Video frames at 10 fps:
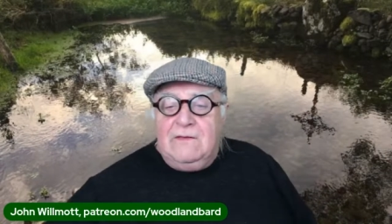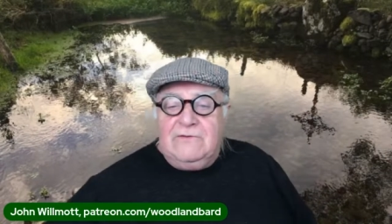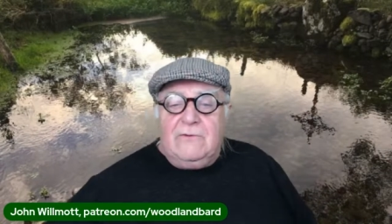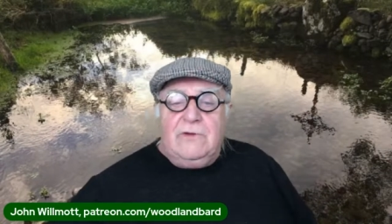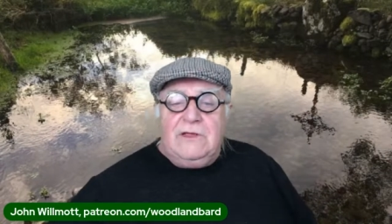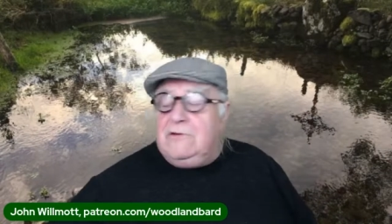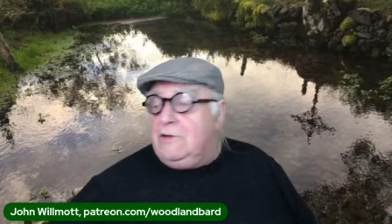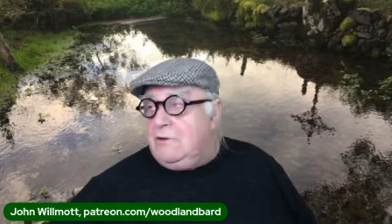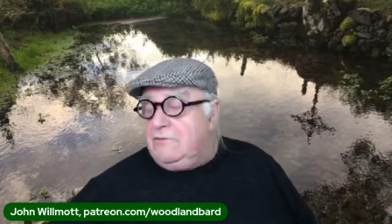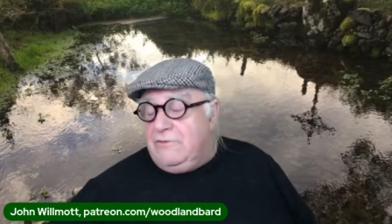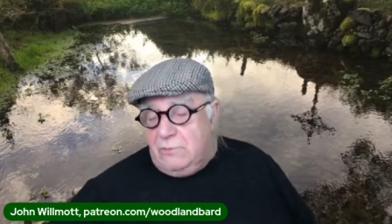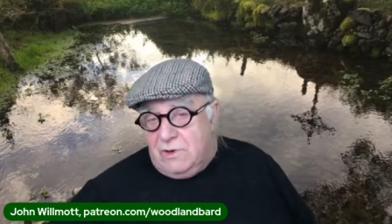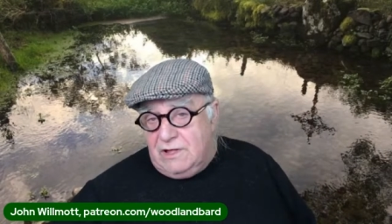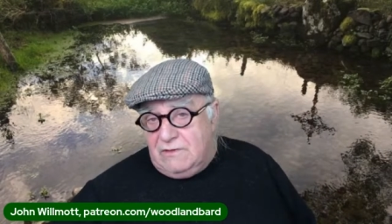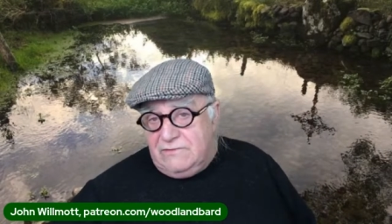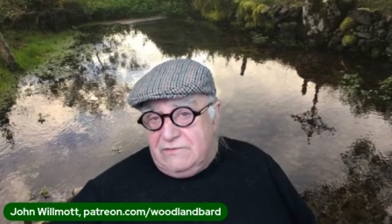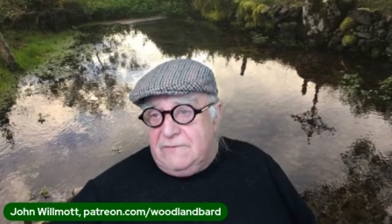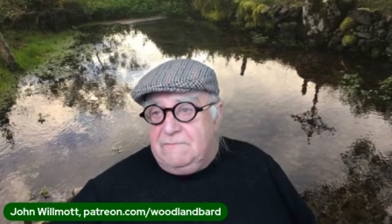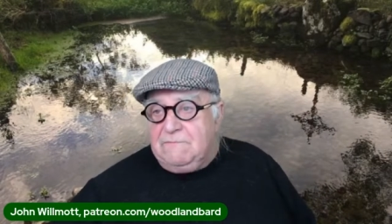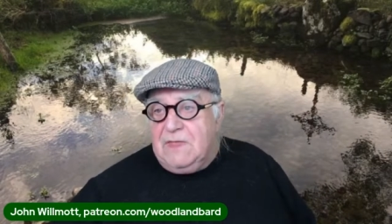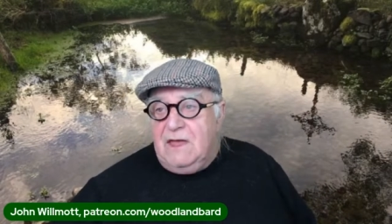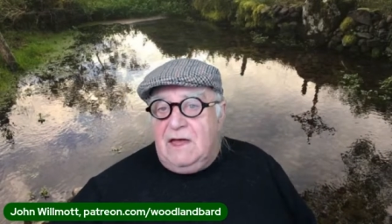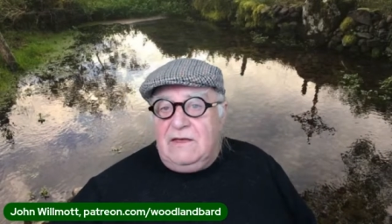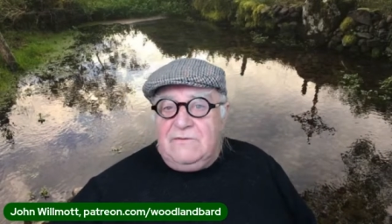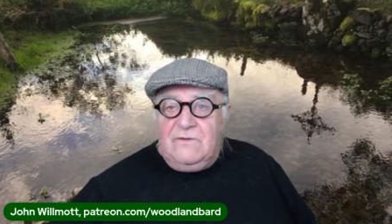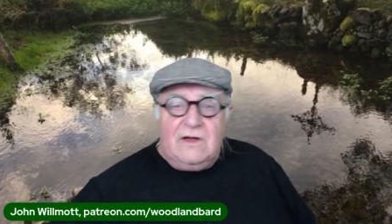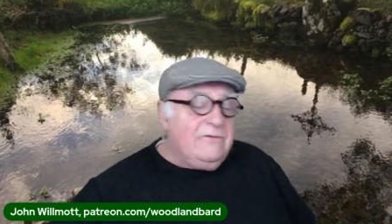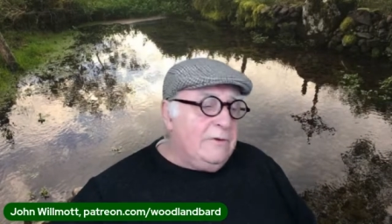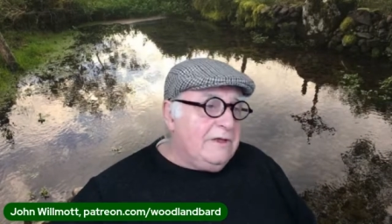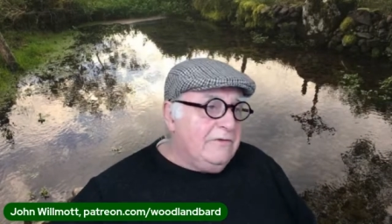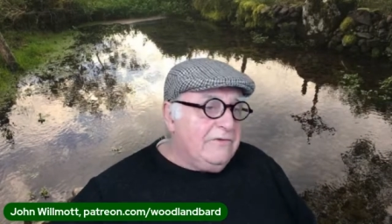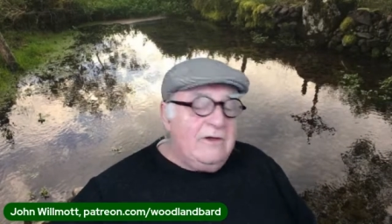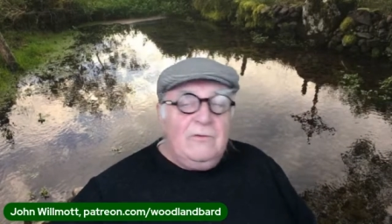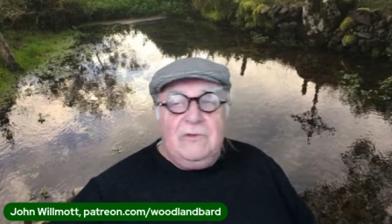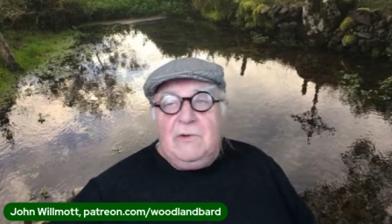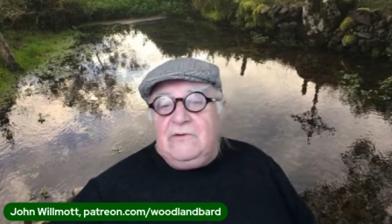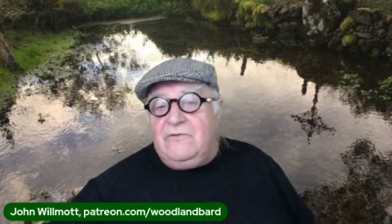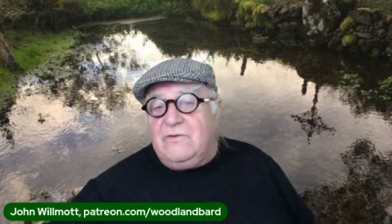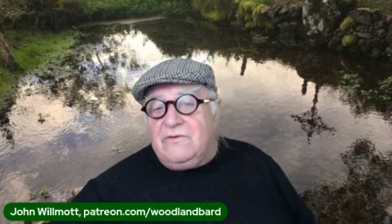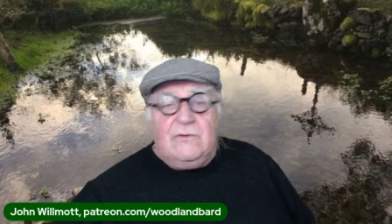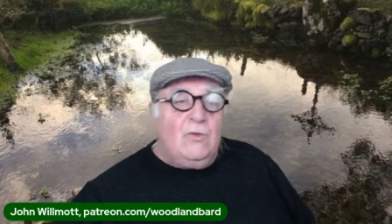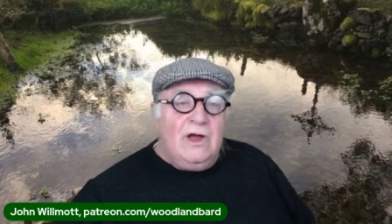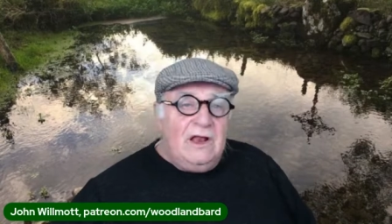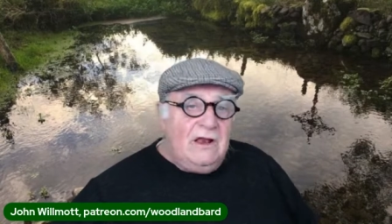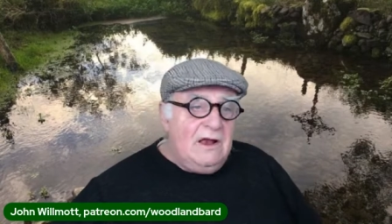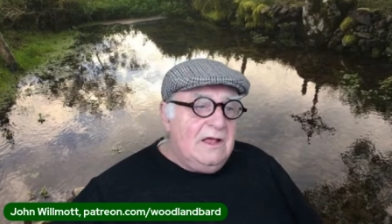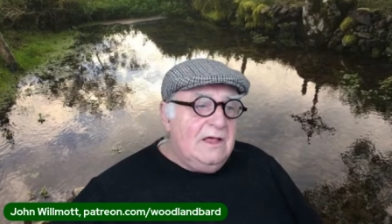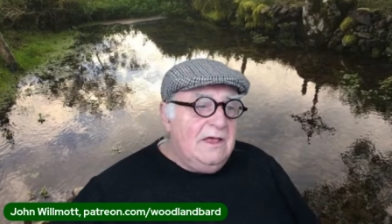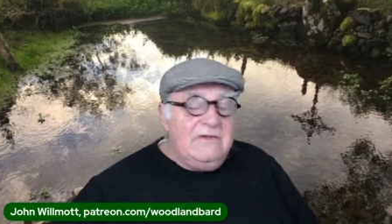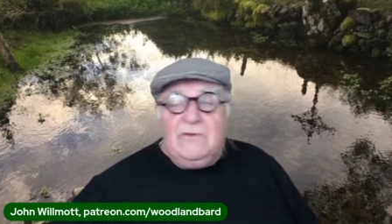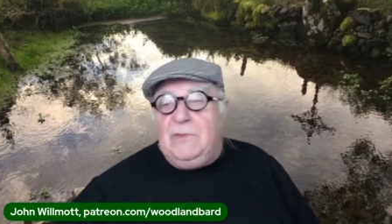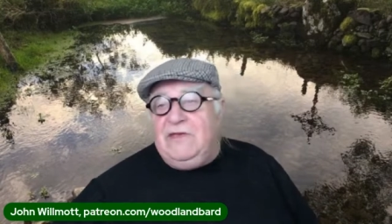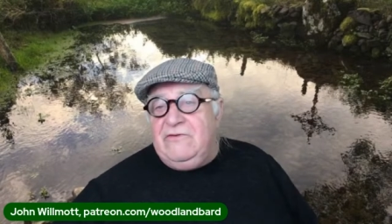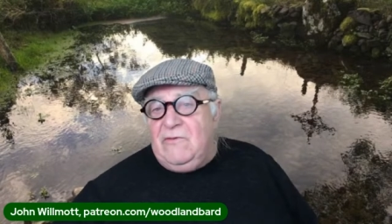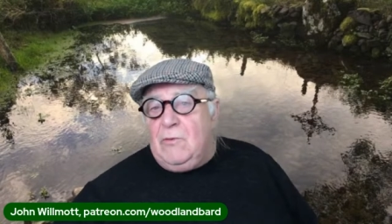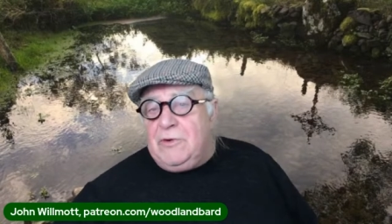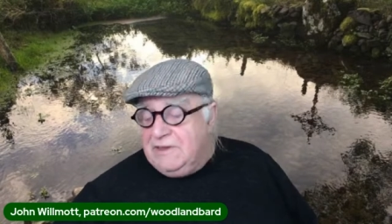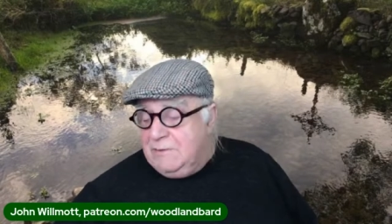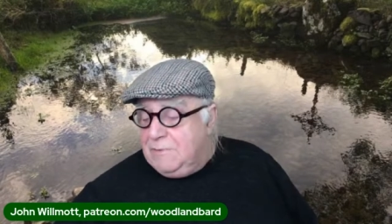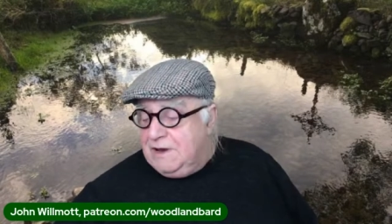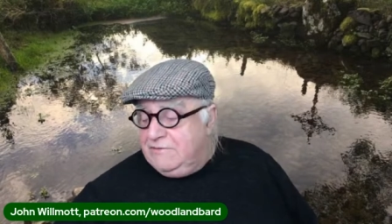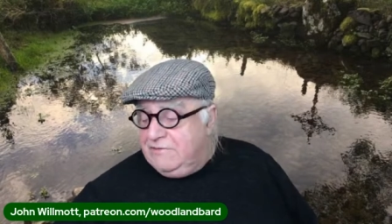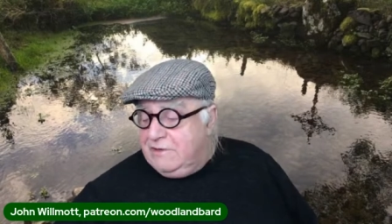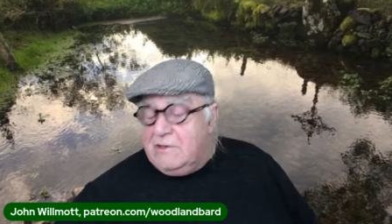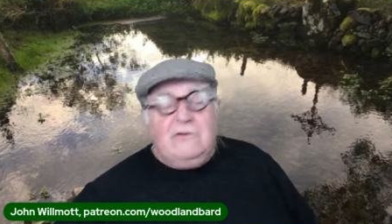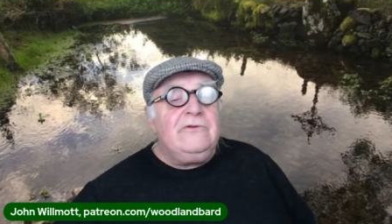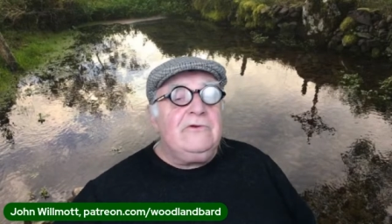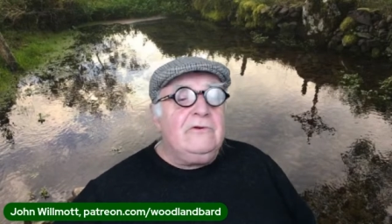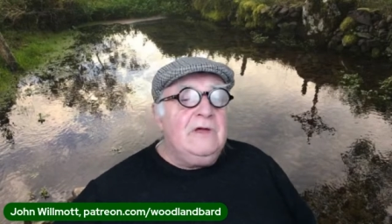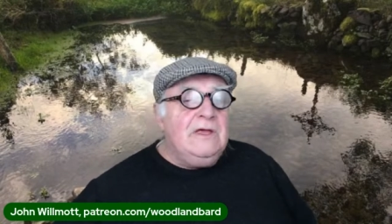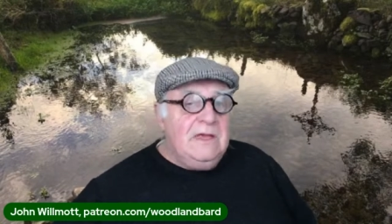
So we don't go to the wells. Uh, as far as we're concerned, with most of us, the well is a peaceful, pretty place to go to.